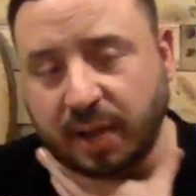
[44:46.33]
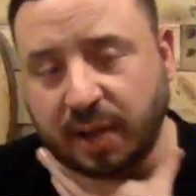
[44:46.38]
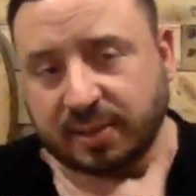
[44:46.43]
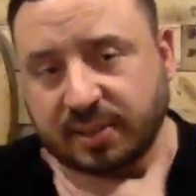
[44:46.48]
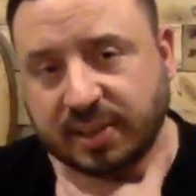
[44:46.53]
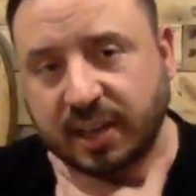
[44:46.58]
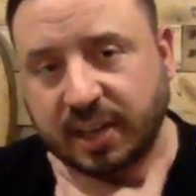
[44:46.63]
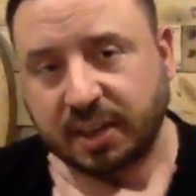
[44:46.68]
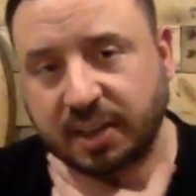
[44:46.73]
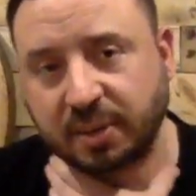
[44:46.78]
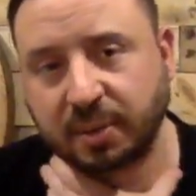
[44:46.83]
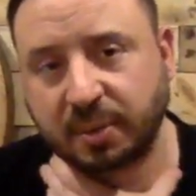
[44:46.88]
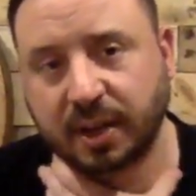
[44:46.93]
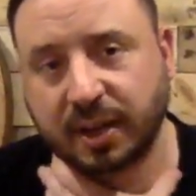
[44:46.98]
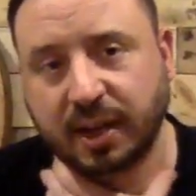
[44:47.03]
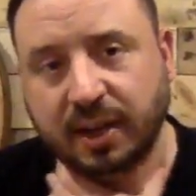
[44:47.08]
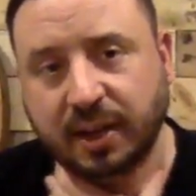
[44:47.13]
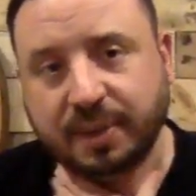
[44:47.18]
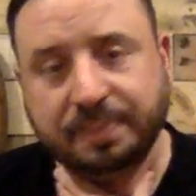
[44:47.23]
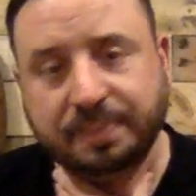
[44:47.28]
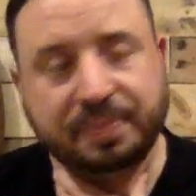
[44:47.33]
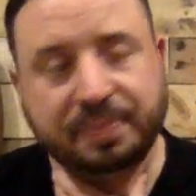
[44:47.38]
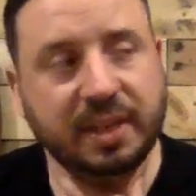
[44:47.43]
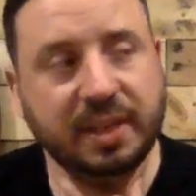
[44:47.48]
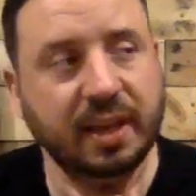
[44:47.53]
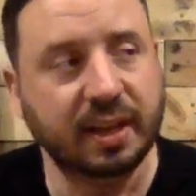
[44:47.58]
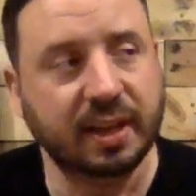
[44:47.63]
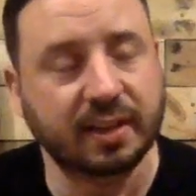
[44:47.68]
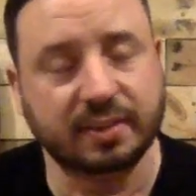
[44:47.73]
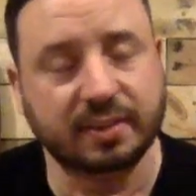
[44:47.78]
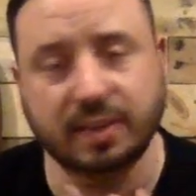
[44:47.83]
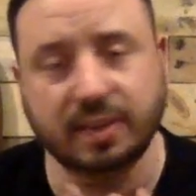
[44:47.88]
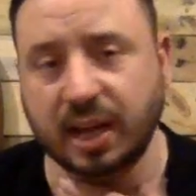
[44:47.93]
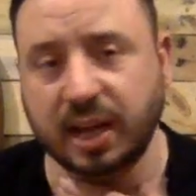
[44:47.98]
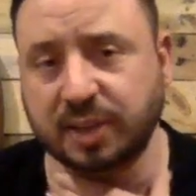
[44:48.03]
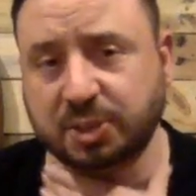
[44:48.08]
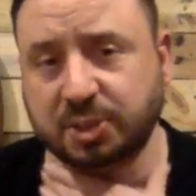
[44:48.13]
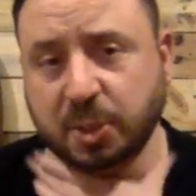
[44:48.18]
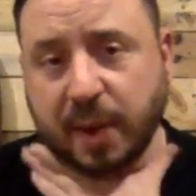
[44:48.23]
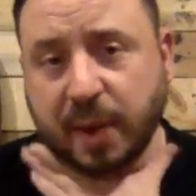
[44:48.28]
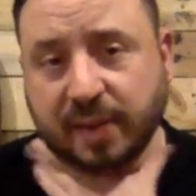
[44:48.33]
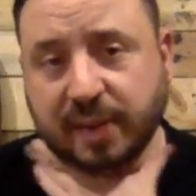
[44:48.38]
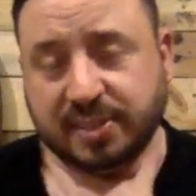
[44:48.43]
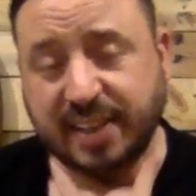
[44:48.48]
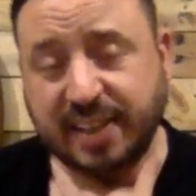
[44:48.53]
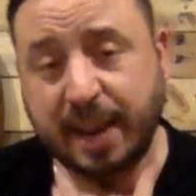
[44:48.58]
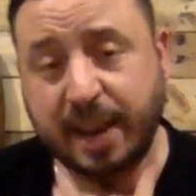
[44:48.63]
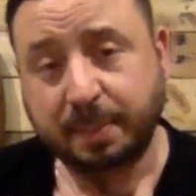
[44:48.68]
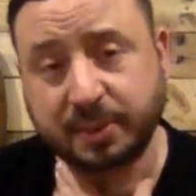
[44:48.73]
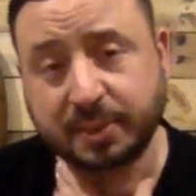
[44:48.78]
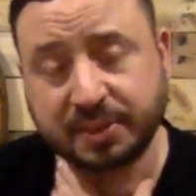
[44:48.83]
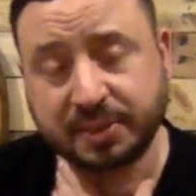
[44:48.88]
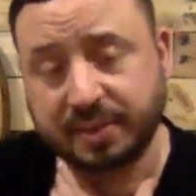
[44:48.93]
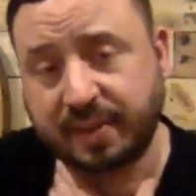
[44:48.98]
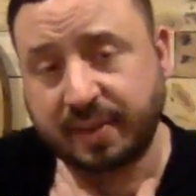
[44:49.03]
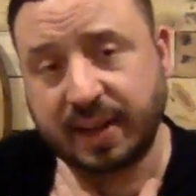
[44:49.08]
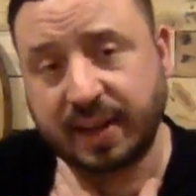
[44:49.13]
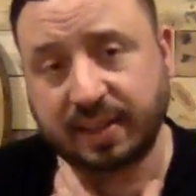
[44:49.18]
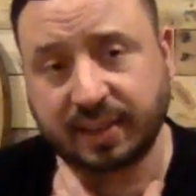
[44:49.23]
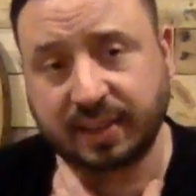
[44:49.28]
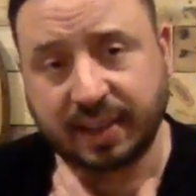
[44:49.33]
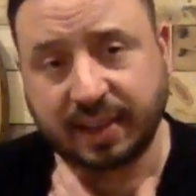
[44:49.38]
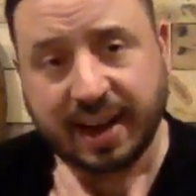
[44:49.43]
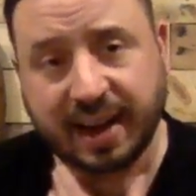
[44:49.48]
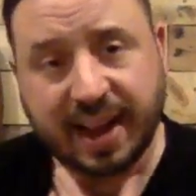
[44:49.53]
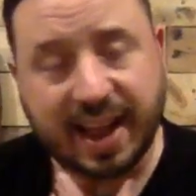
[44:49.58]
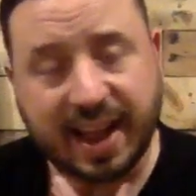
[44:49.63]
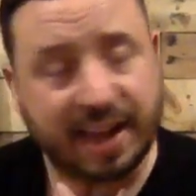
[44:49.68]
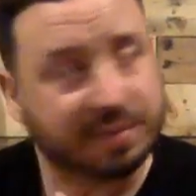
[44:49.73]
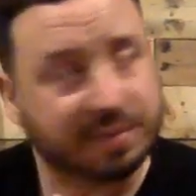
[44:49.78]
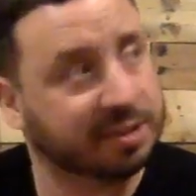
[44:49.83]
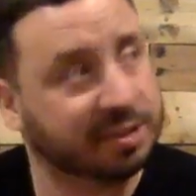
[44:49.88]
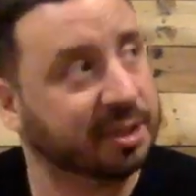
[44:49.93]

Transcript: I'll send you uh, uh, two-ounce samples of anything that I have.